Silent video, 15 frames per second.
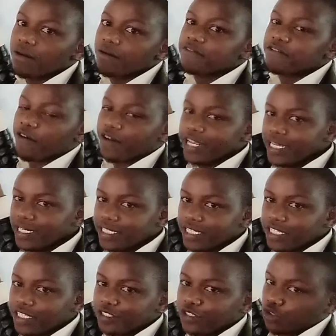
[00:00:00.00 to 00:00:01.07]
for it
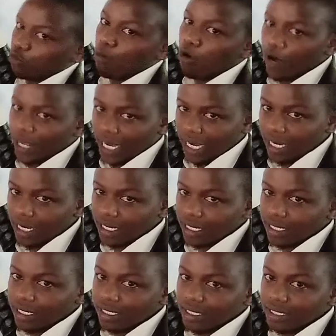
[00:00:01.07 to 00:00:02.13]
to boil
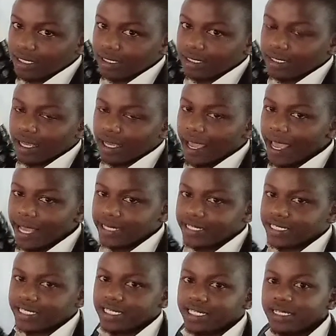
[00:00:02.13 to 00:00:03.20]
at
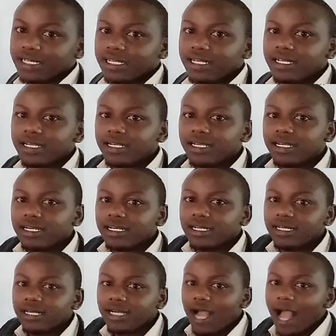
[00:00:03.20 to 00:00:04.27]

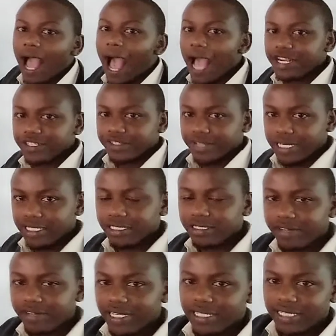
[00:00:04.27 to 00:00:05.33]
100
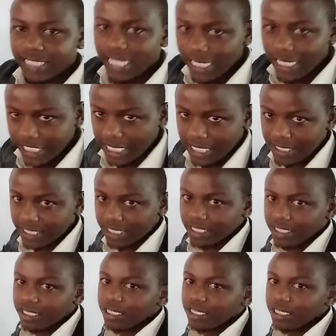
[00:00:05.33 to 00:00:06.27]
degrees Celsius,